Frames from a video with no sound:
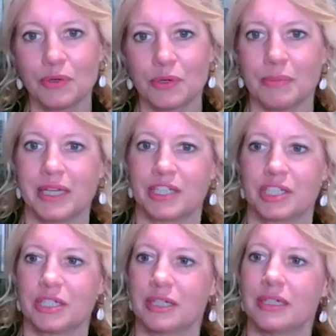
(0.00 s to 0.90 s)
a
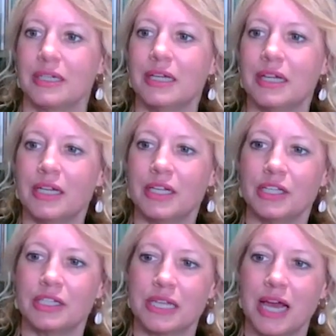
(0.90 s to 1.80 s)
miniature.
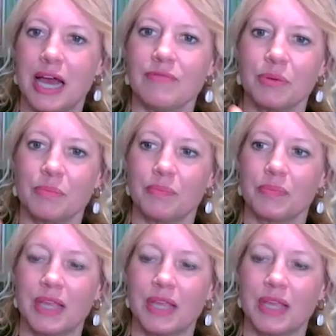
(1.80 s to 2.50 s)
To have a